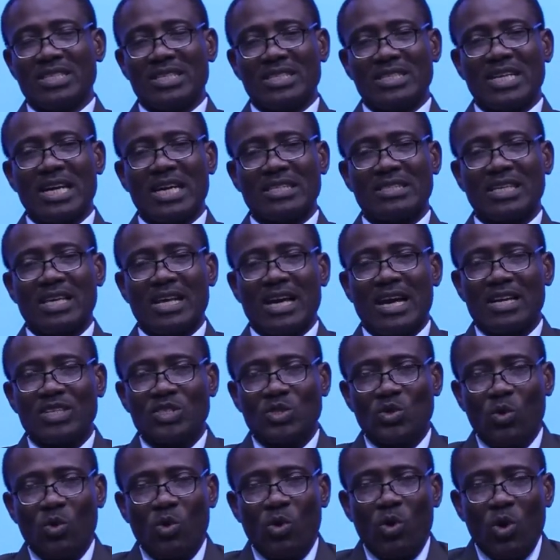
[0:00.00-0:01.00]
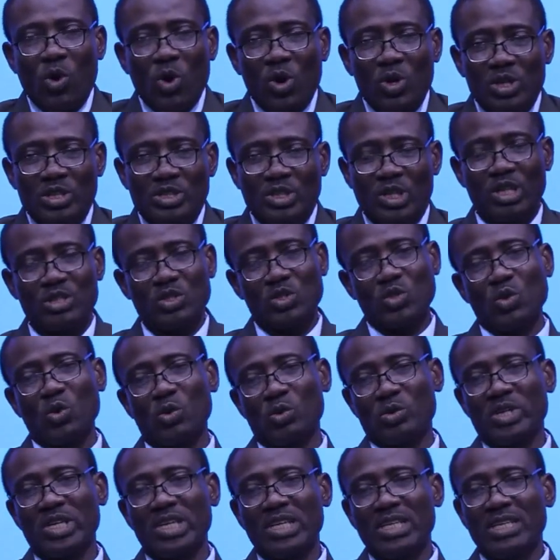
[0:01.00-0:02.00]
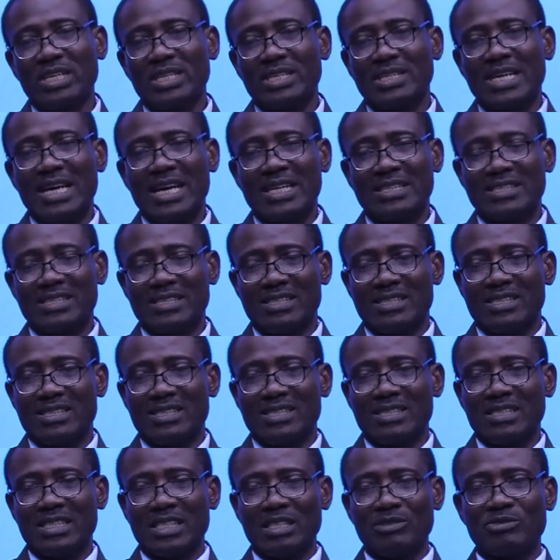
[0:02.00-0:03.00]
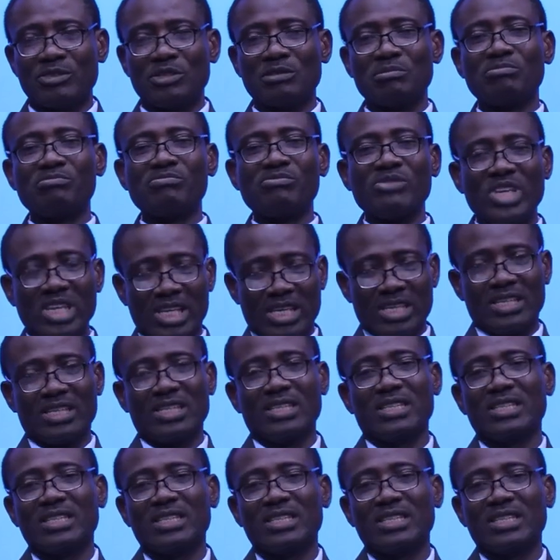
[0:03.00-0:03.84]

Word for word: that he has to hold on to, that even me,